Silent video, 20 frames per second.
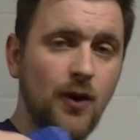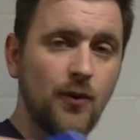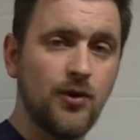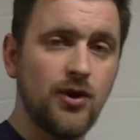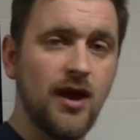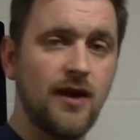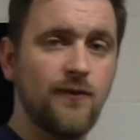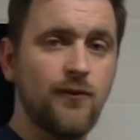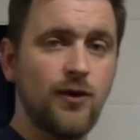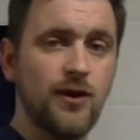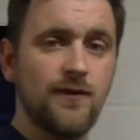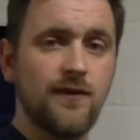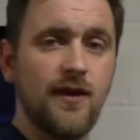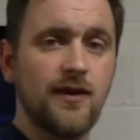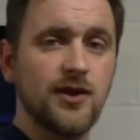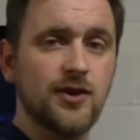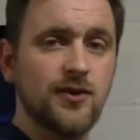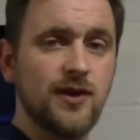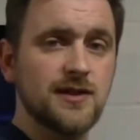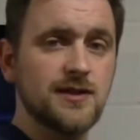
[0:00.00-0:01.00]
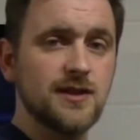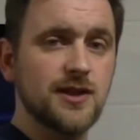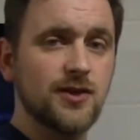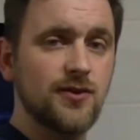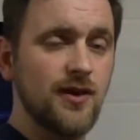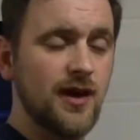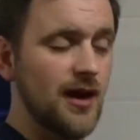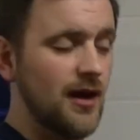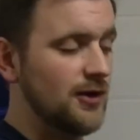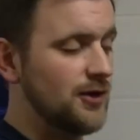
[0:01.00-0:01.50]
And when you're at 45 degrees of the
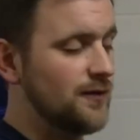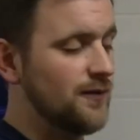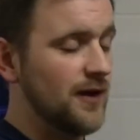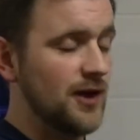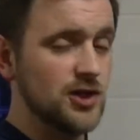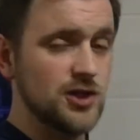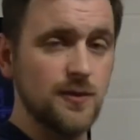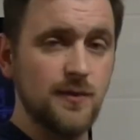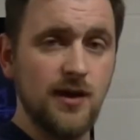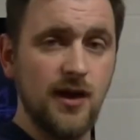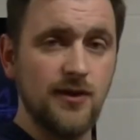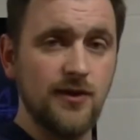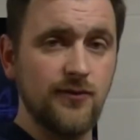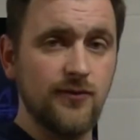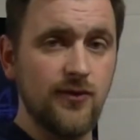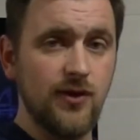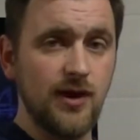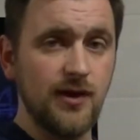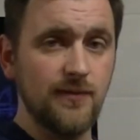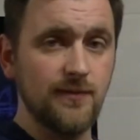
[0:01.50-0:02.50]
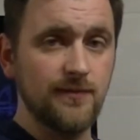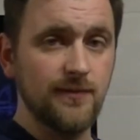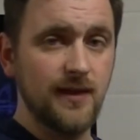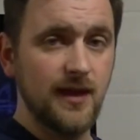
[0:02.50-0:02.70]
ground, your finger should be on the frame.